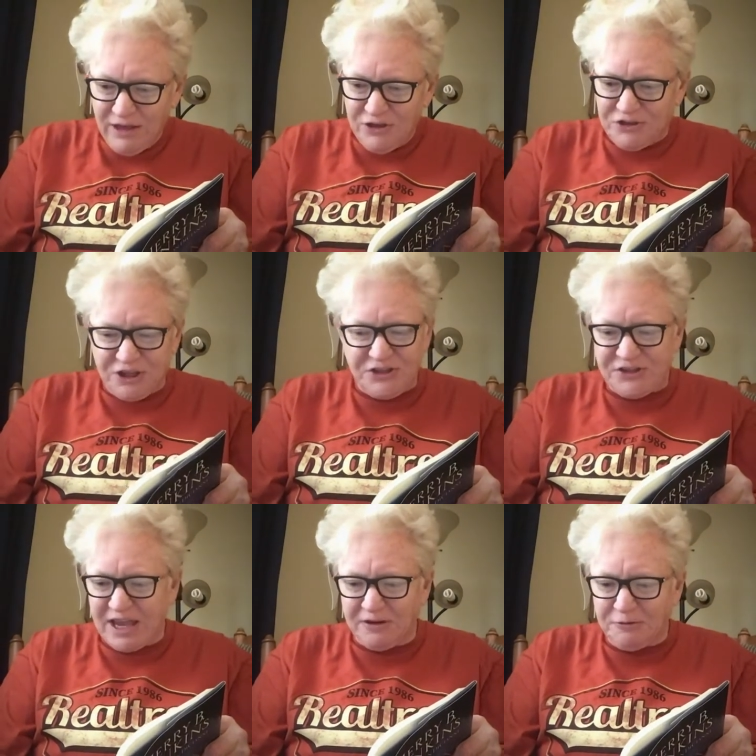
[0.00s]
She
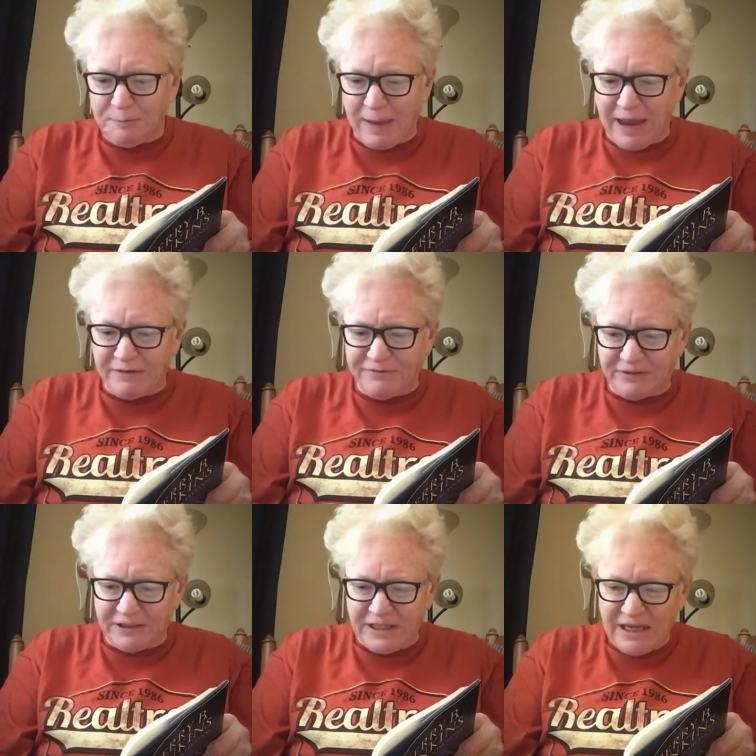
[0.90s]
settled
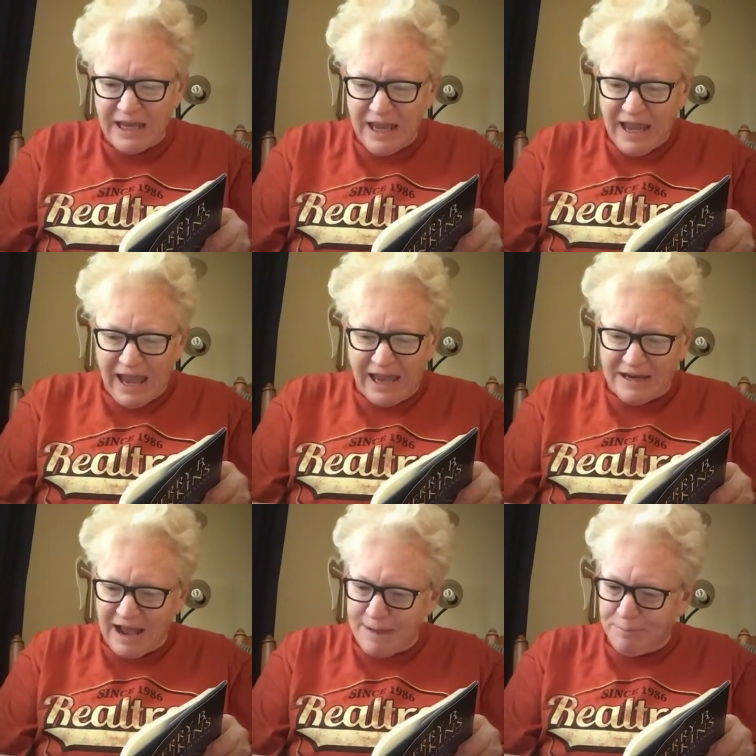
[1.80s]
painfully
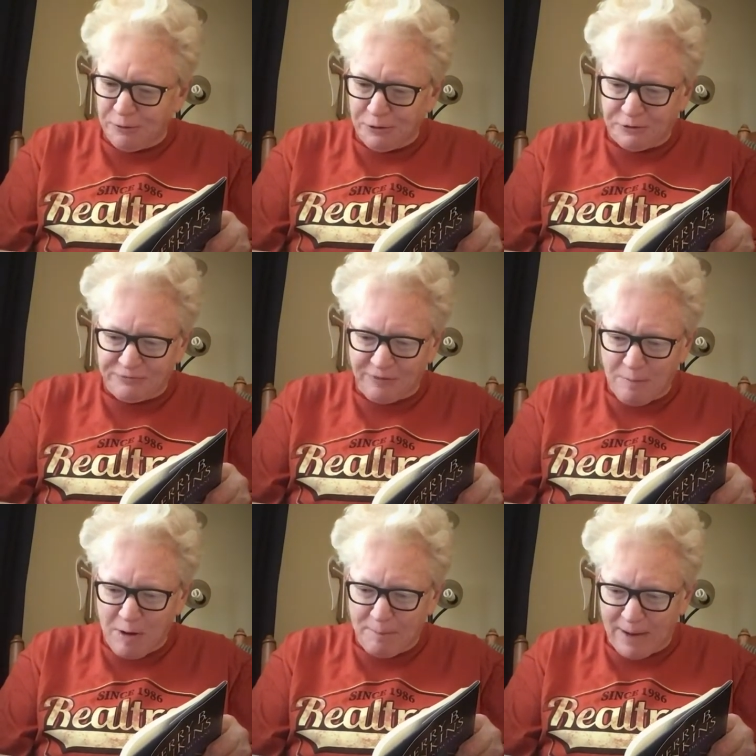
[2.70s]
and I pulled
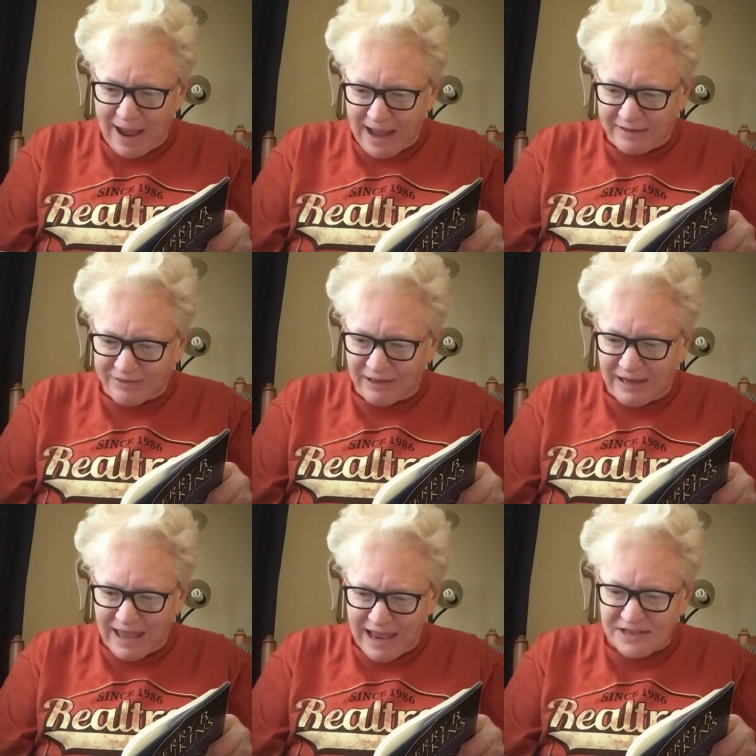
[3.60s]
from our pack the
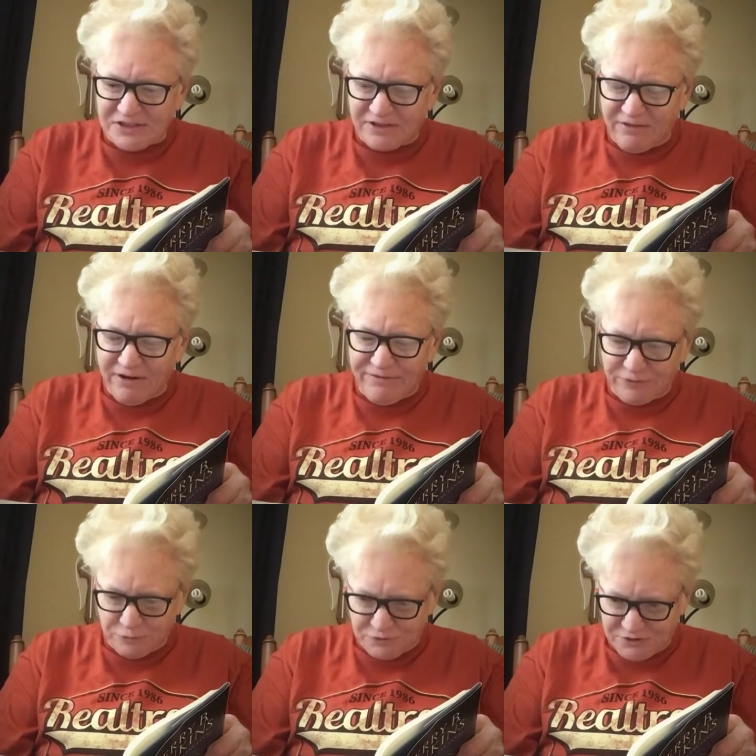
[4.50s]
last of our
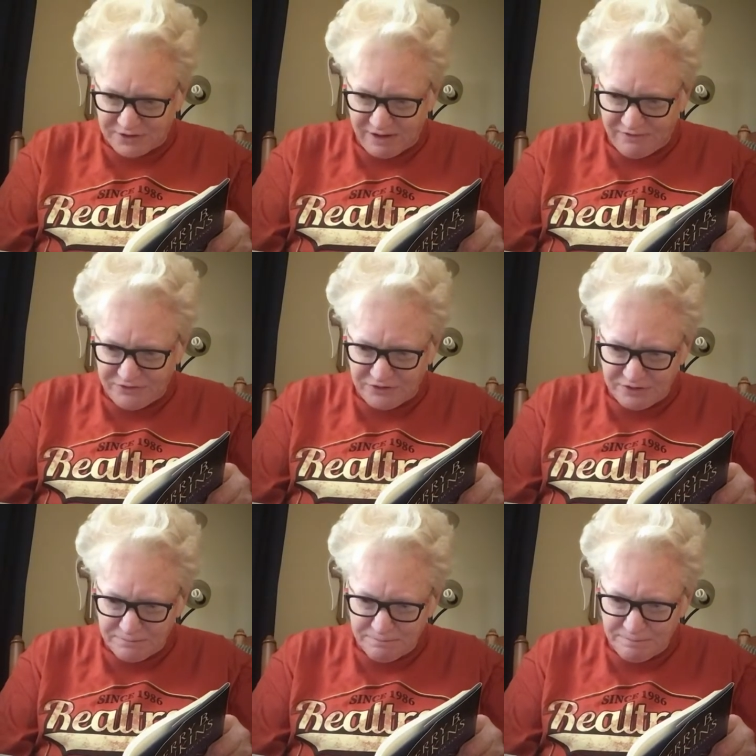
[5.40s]
foodstuffs.
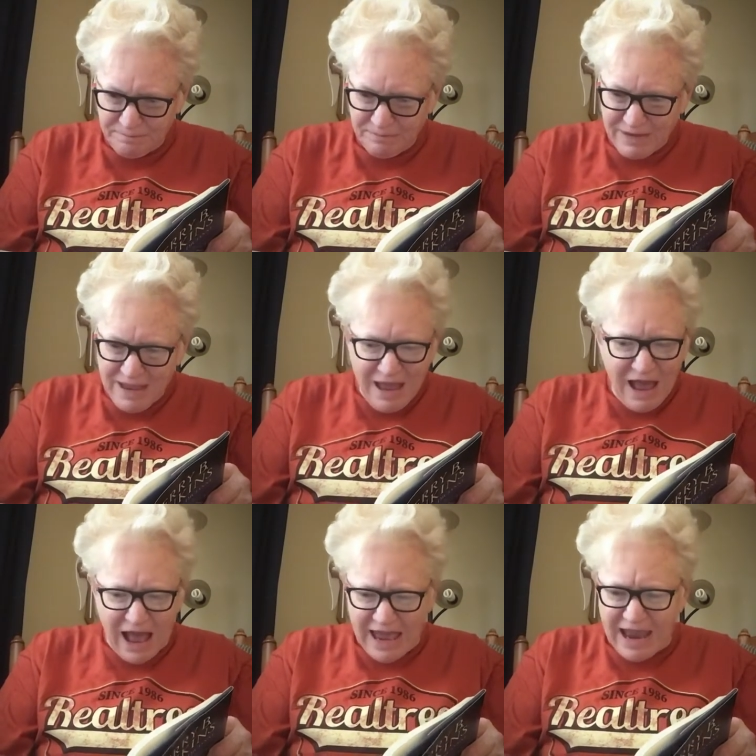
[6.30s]

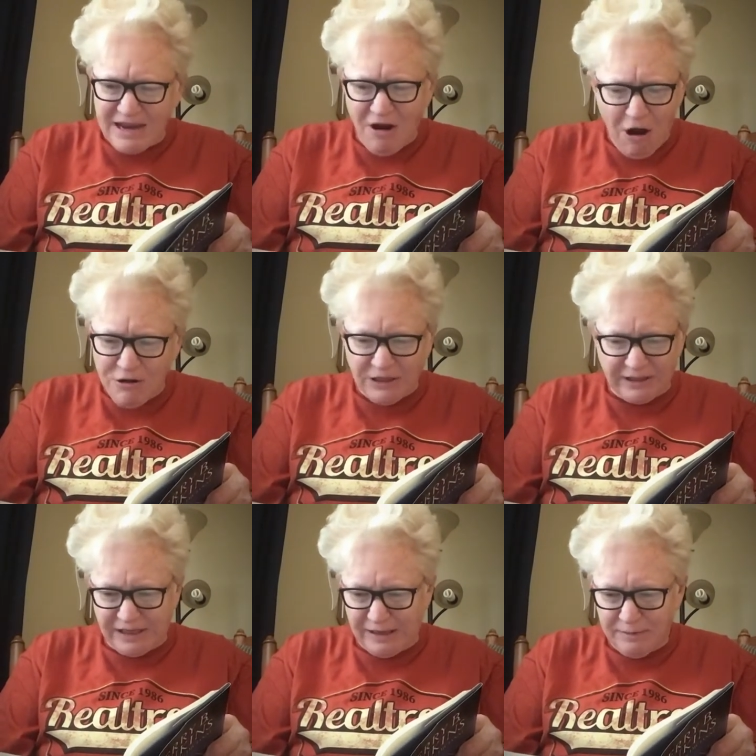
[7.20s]
I ate
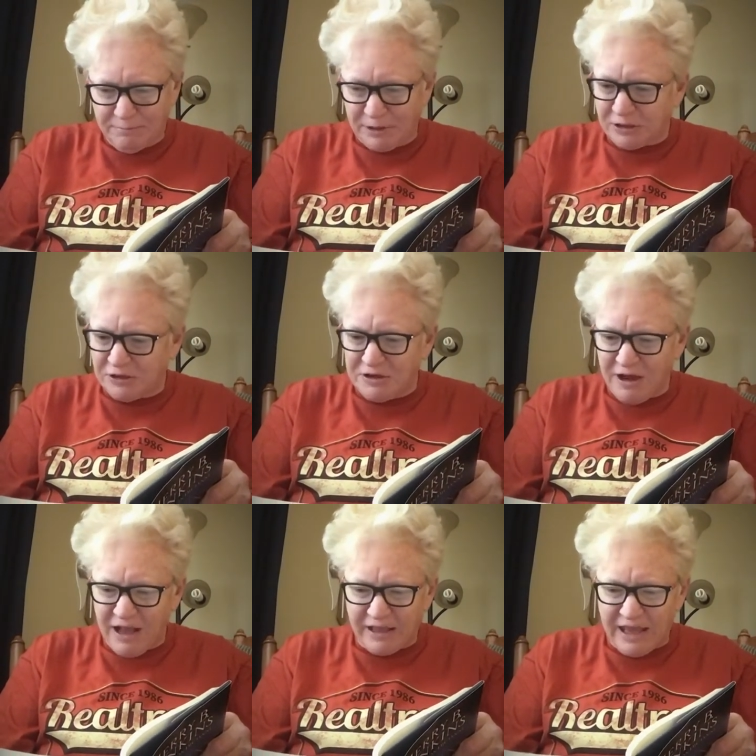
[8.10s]
heartily, but could
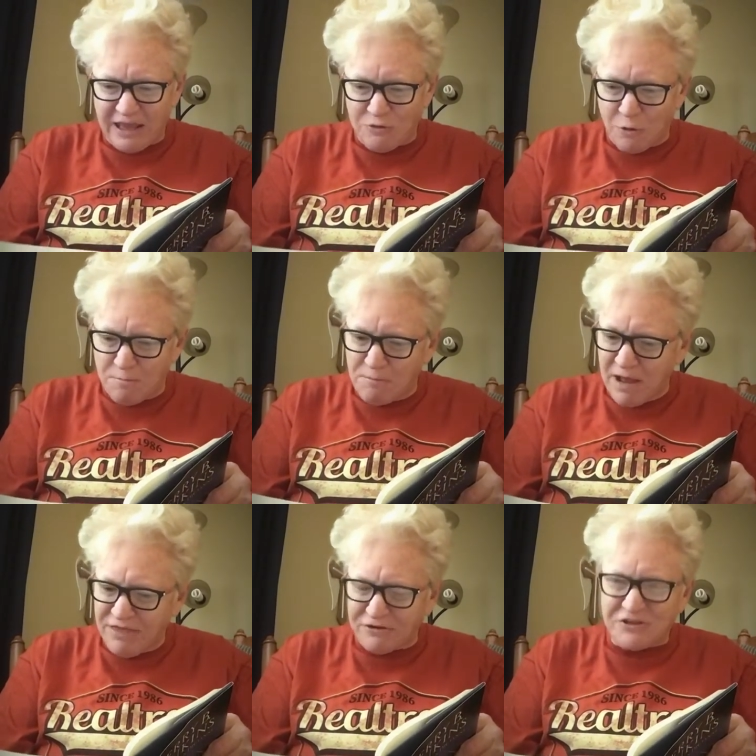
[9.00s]
not get your
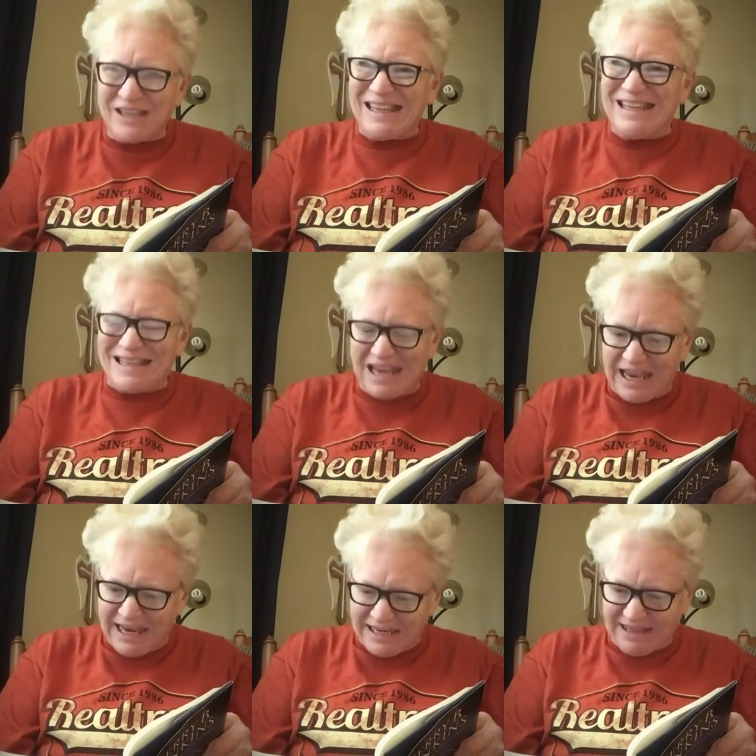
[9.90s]
mother to eat
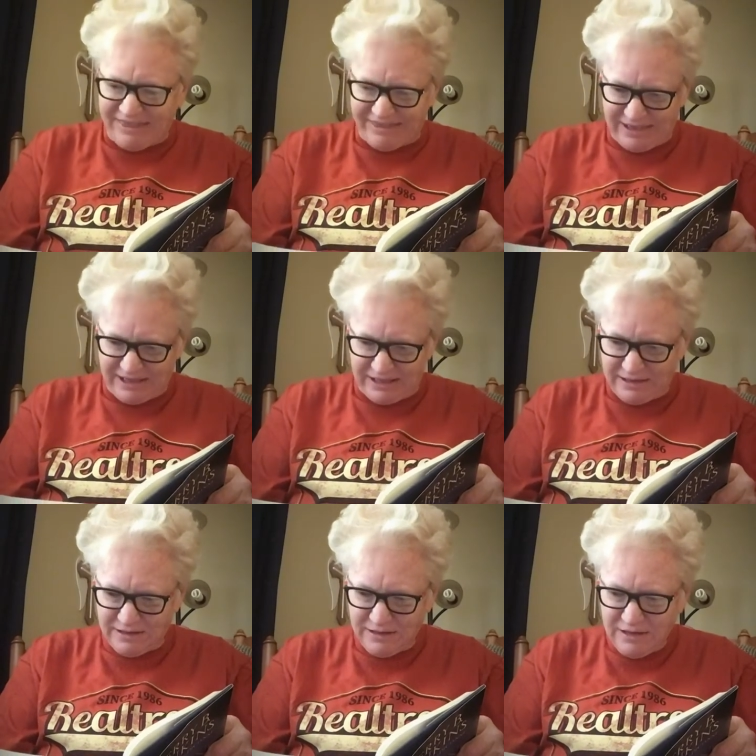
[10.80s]
anything.
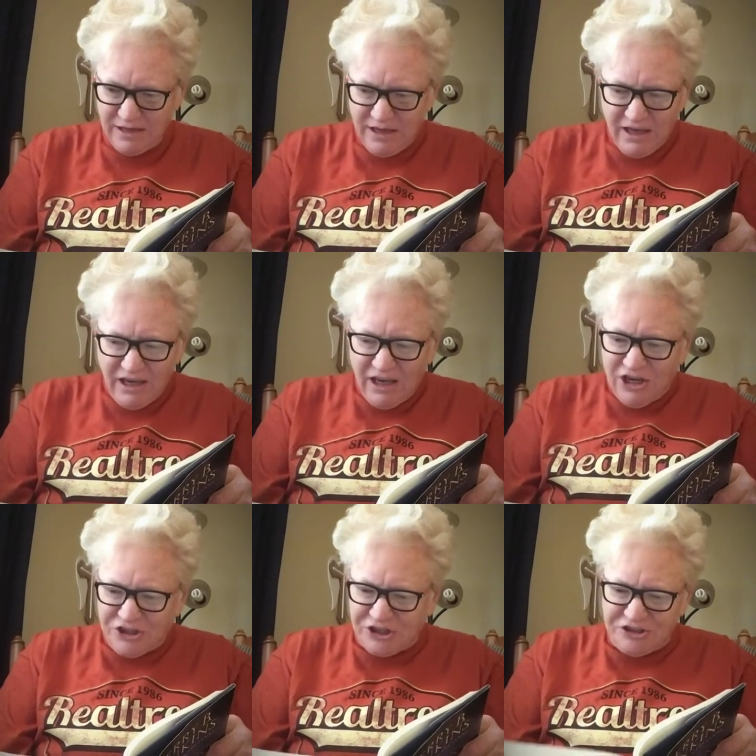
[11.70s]

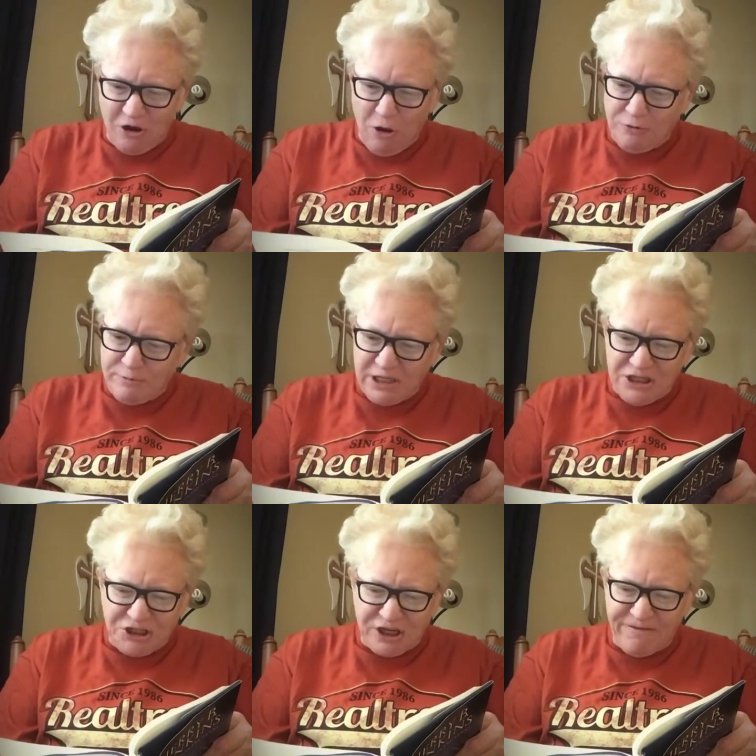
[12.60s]
She told me
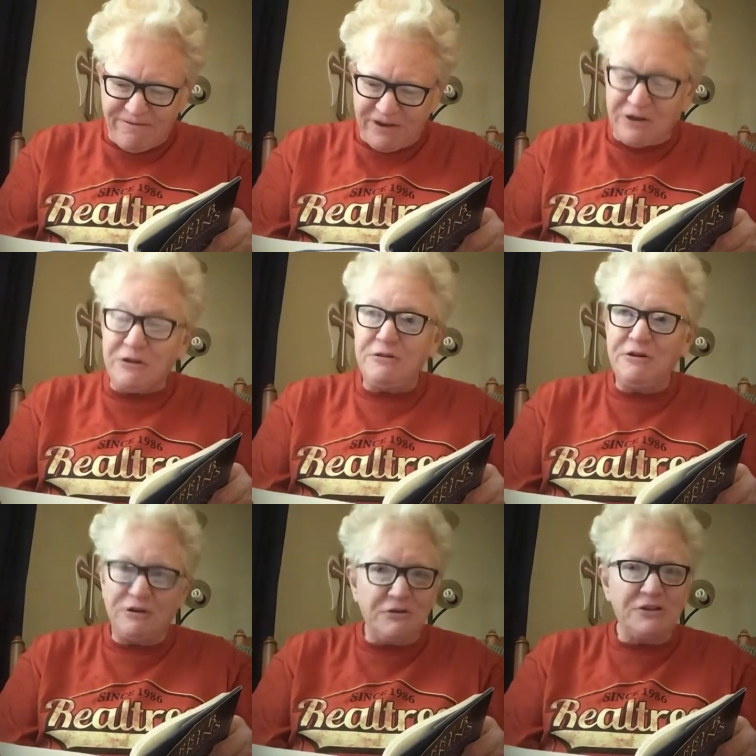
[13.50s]
she feared
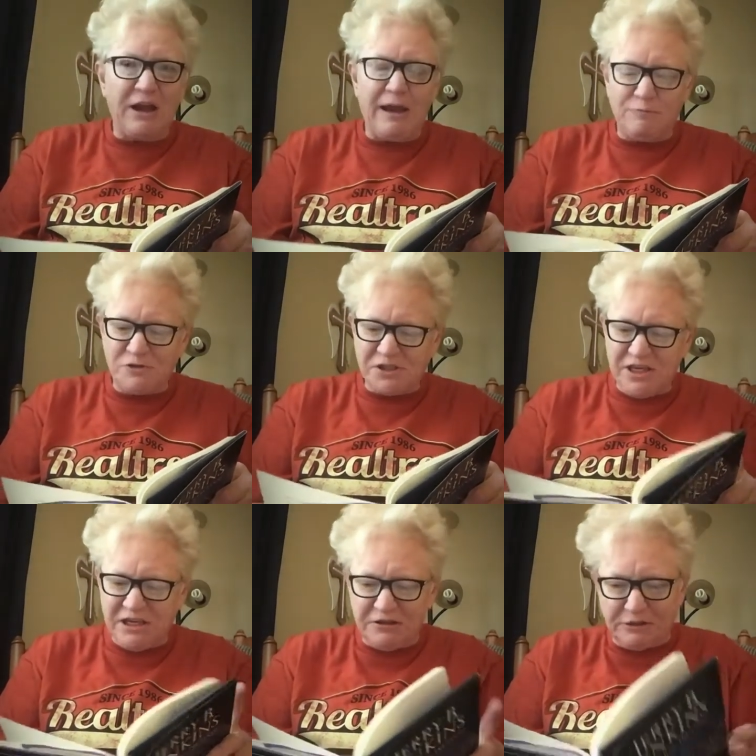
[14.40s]
her time was
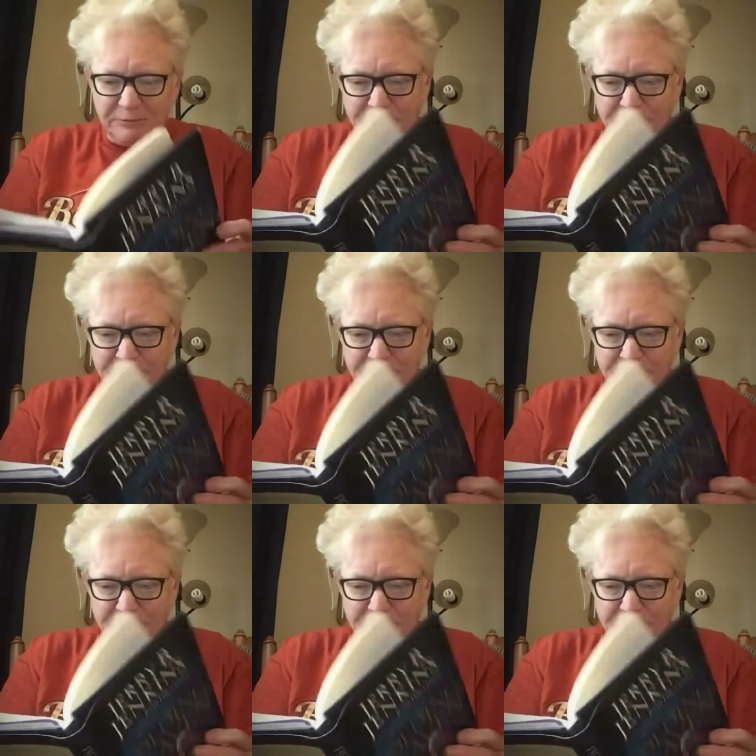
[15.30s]
near.